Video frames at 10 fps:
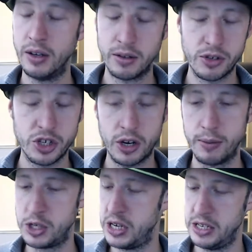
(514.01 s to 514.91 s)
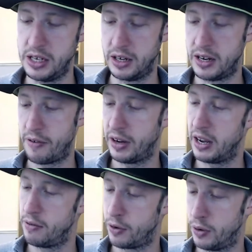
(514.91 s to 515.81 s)
So much easier than
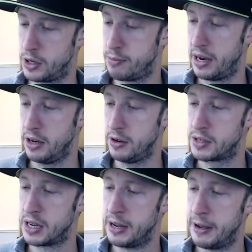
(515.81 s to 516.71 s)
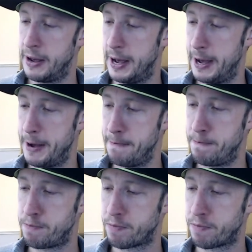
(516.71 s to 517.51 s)
navigating through all those menus. Um,